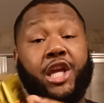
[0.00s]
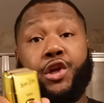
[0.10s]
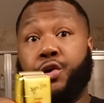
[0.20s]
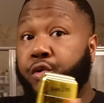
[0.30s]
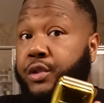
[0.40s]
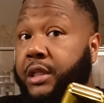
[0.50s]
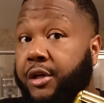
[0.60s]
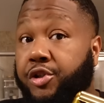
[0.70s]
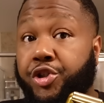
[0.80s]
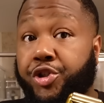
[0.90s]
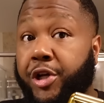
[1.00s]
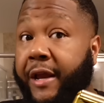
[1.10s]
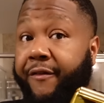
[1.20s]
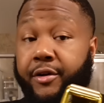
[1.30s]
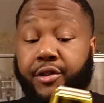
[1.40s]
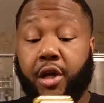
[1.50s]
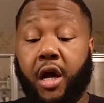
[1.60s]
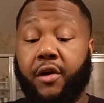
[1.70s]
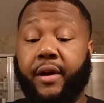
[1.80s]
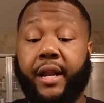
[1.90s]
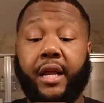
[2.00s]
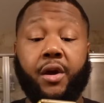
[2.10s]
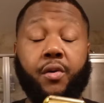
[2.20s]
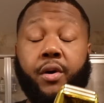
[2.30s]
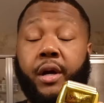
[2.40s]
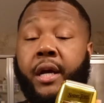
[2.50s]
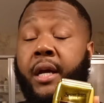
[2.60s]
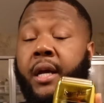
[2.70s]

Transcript: use close shavers already, or